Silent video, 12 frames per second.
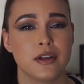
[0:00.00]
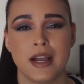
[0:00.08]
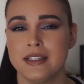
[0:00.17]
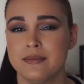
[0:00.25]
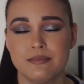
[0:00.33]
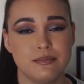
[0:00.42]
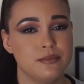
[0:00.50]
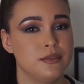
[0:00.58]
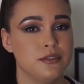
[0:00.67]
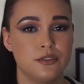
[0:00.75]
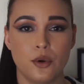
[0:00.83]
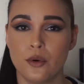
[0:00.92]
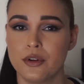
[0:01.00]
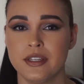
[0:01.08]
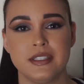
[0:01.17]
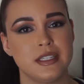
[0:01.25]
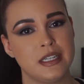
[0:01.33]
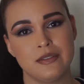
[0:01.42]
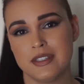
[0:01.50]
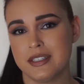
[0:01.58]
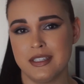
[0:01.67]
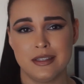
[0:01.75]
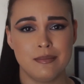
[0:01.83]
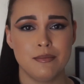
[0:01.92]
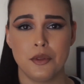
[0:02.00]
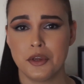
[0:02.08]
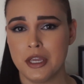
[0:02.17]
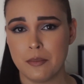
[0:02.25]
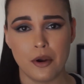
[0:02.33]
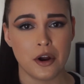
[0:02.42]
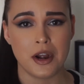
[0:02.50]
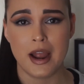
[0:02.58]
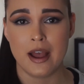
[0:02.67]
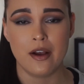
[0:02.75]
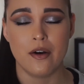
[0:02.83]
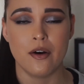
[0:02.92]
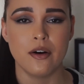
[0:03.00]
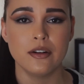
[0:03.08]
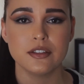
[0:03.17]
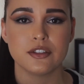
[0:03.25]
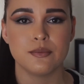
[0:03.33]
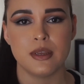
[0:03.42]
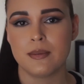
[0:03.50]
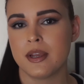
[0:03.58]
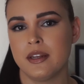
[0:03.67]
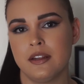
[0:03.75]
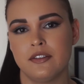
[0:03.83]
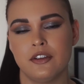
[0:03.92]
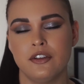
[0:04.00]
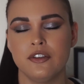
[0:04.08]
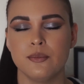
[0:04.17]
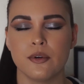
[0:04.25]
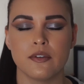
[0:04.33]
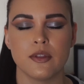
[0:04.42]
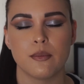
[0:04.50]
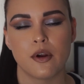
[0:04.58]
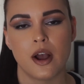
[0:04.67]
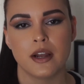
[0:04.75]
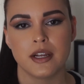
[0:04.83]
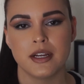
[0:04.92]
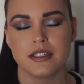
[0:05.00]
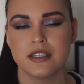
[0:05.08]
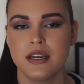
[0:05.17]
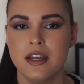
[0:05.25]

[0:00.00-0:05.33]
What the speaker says: I totally didn't even see the milky part at all. So maybe I need to use more of the product